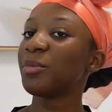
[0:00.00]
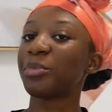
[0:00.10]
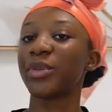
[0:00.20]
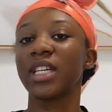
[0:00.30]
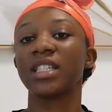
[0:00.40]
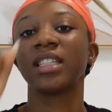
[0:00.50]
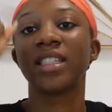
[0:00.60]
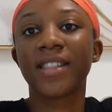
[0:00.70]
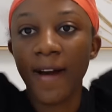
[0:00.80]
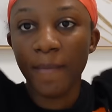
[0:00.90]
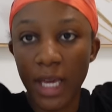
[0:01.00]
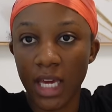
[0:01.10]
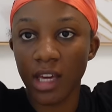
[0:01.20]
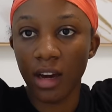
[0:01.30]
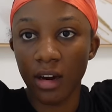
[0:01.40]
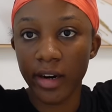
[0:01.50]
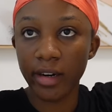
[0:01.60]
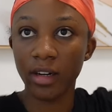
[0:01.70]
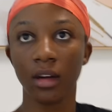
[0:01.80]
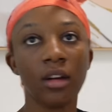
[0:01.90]
Princess says she's coming
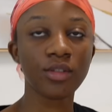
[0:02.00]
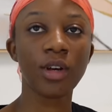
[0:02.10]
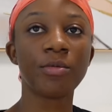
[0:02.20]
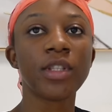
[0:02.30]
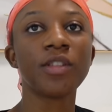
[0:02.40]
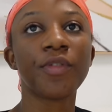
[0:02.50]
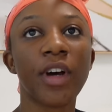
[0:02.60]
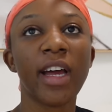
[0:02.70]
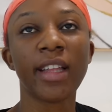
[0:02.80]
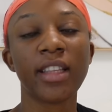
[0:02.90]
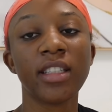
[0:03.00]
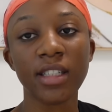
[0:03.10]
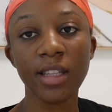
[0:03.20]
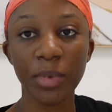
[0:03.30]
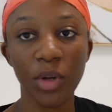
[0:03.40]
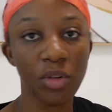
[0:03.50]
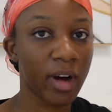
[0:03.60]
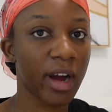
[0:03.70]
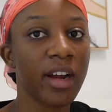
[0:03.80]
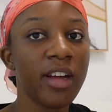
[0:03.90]
here, so I'm waiting for her. I think she's sleeping
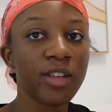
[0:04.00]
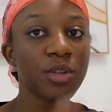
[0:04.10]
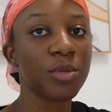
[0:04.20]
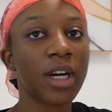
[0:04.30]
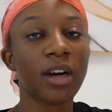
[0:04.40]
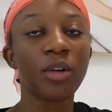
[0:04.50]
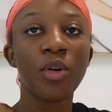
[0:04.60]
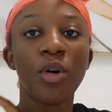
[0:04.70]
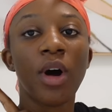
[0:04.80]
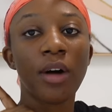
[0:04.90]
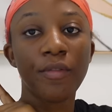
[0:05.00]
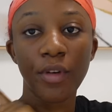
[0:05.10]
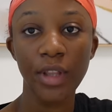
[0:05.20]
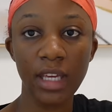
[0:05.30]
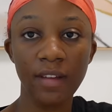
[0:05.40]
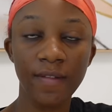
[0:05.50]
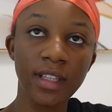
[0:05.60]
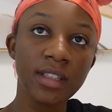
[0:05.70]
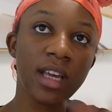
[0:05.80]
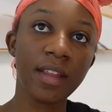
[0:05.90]
over, so we can go for the
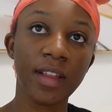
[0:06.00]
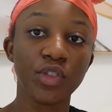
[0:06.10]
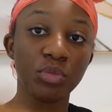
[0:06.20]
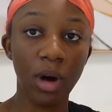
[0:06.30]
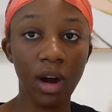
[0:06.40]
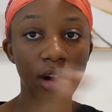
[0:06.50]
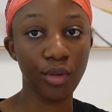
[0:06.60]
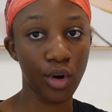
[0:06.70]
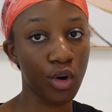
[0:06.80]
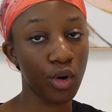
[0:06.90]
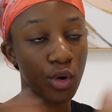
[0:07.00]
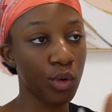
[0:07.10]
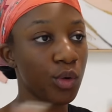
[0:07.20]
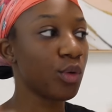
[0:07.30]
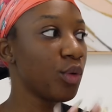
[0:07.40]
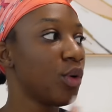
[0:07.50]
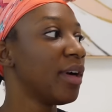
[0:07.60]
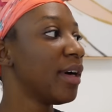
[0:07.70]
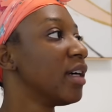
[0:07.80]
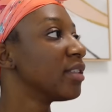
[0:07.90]
event together tomorrow.
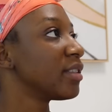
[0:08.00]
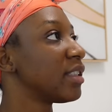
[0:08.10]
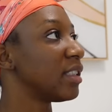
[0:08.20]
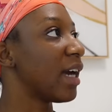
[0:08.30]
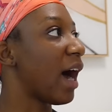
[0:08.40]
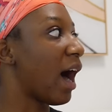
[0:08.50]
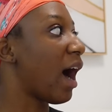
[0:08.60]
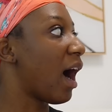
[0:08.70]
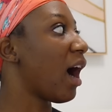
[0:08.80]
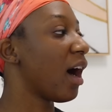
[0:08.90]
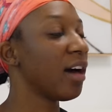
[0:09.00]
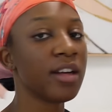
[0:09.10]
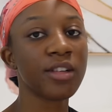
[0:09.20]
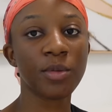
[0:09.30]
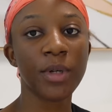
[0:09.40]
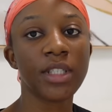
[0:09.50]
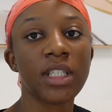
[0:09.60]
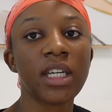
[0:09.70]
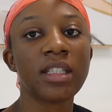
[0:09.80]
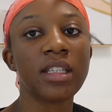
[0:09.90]
Yeah. So when she
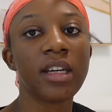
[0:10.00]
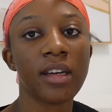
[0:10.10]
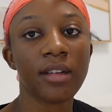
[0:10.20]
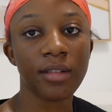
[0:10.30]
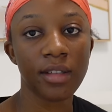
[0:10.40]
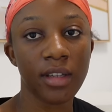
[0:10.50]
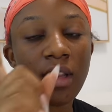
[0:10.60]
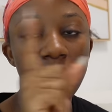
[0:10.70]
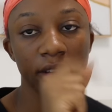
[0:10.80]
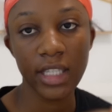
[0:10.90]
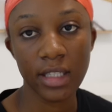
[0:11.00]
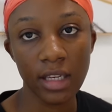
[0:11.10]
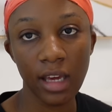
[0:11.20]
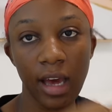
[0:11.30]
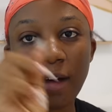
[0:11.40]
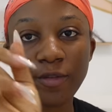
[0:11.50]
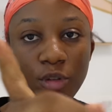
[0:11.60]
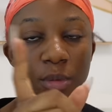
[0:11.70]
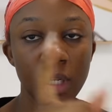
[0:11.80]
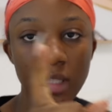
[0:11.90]
gets here, y'all are gonna see her. I have
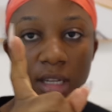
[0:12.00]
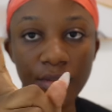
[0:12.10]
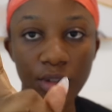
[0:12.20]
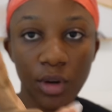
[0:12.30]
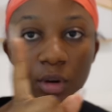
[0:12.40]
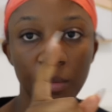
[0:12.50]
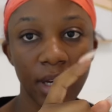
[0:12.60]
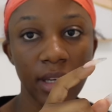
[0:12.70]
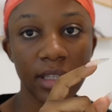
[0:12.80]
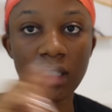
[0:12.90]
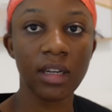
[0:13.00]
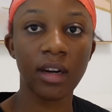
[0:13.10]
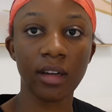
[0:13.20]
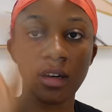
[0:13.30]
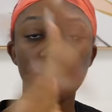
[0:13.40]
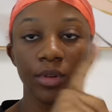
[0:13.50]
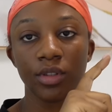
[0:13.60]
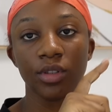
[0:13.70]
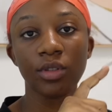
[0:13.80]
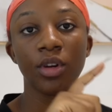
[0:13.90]
two minutes left on my SD card. I'm going
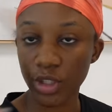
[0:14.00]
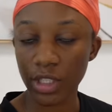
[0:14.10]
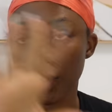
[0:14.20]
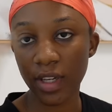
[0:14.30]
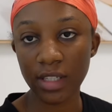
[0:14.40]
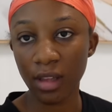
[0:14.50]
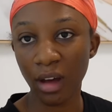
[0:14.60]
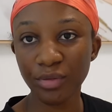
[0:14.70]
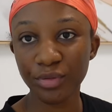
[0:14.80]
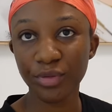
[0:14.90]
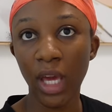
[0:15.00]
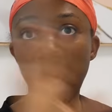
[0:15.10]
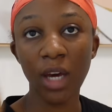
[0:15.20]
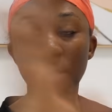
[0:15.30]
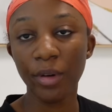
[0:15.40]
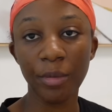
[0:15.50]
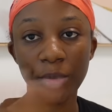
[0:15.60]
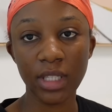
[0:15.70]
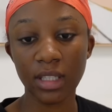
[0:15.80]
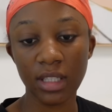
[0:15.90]
to transfer stuff and wait for
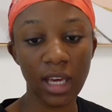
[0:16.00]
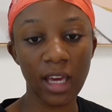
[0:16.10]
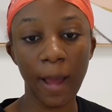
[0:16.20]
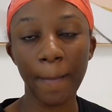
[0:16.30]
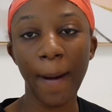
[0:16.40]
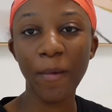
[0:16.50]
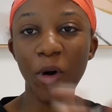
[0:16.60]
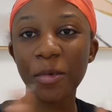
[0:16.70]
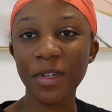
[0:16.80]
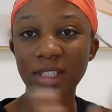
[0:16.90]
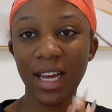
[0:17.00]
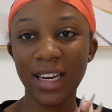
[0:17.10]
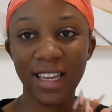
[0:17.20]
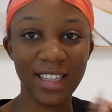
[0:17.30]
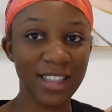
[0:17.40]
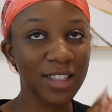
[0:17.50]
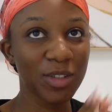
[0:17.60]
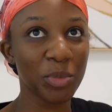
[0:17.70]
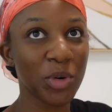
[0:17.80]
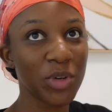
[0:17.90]
Princess to get here. But I'm almost done editing
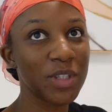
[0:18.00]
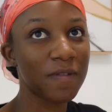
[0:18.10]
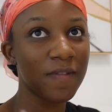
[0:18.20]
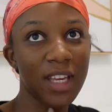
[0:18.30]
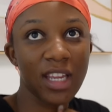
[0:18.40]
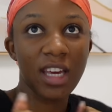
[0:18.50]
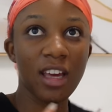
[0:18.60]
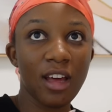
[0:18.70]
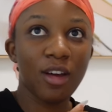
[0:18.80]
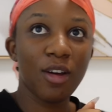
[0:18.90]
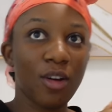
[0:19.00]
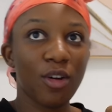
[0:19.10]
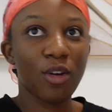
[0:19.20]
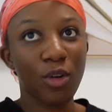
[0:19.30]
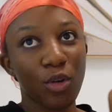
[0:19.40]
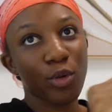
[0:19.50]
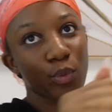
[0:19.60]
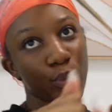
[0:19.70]
tomorrow's video.